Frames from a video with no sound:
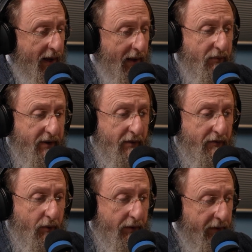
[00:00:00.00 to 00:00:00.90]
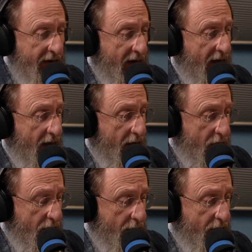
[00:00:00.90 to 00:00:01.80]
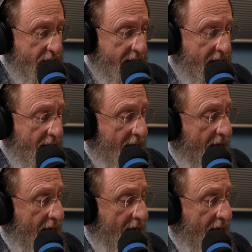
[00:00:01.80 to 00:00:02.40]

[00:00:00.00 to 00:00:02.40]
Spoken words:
in bringing forth children.